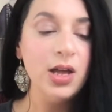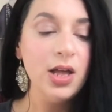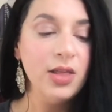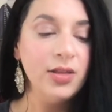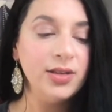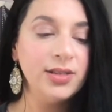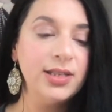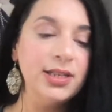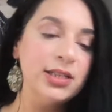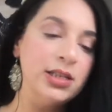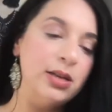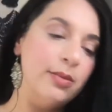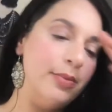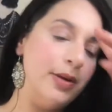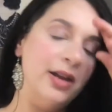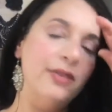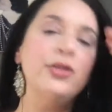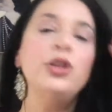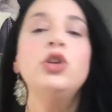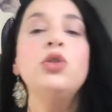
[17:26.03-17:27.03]
the system. But
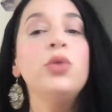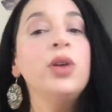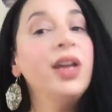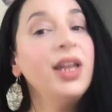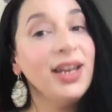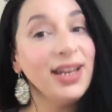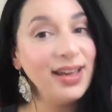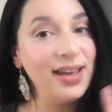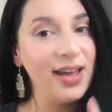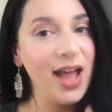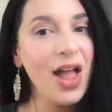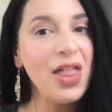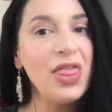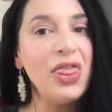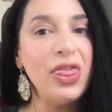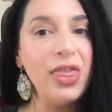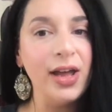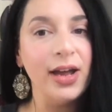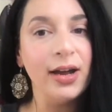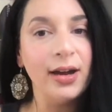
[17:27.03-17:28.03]
if you can get
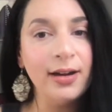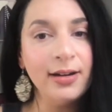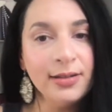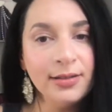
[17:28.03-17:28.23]
there